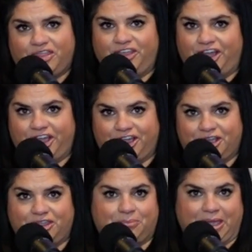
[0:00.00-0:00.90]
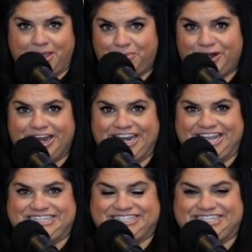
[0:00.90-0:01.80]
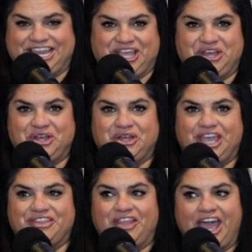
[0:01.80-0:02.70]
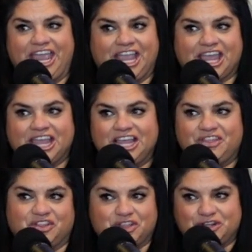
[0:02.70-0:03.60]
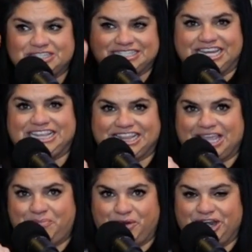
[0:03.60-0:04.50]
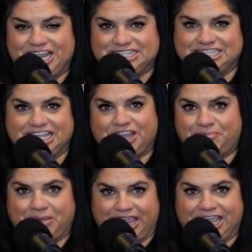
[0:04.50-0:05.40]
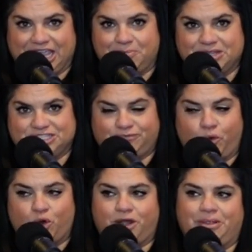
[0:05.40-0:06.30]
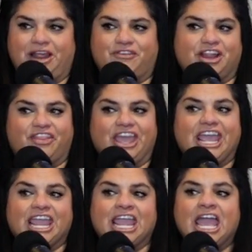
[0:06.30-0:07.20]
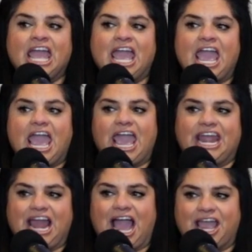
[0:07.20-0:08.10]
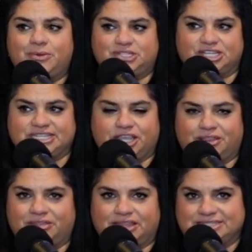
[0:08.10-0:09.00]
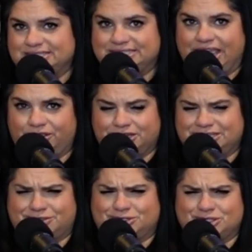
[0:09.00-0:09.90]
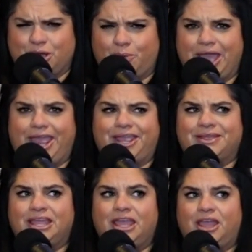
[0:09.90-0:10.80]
the paper in it still, and like the little stick that they put in to like make it keep its form and everything. And I was just like, that's insane. Like, there's no way.